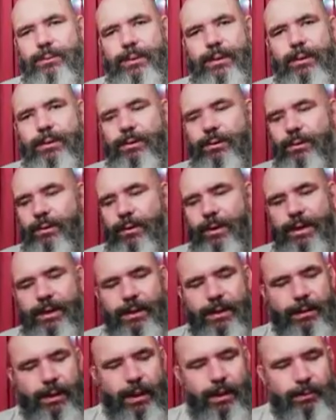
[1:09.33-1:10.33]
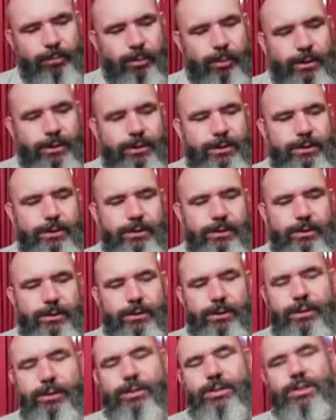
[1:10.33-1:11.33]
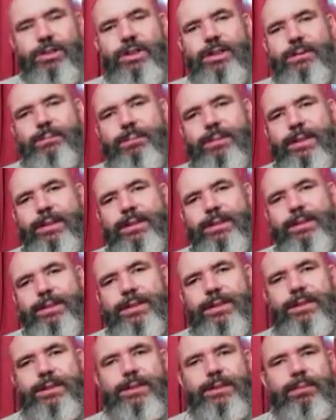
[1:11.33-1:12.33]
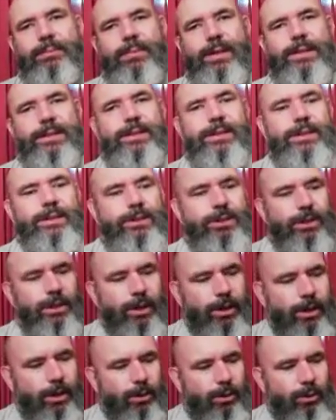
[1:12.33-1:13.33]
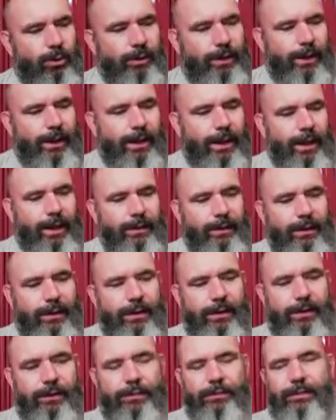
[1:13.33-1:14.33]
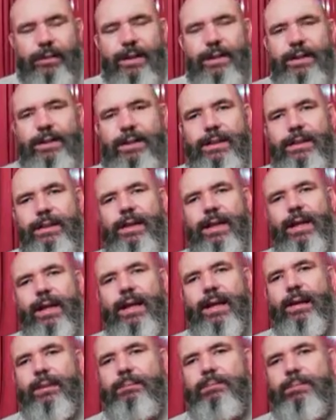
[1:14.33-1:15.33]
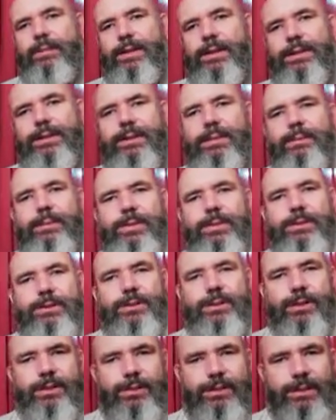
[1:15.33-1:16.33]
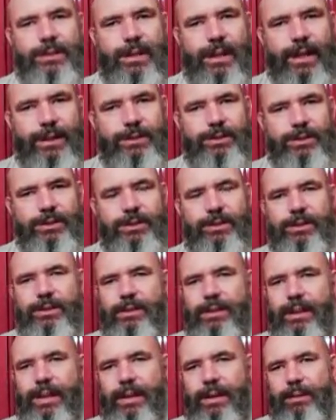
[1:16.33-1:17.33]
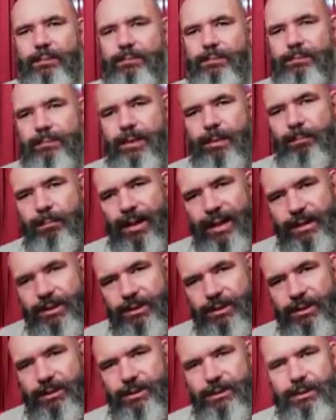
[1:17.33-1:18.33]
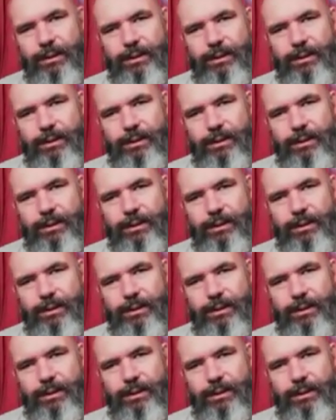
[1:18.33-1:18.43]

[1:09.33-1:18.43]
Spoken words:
could already go and point to Eugene Peterson's The Message, or that other funny Simmons translation, the Passion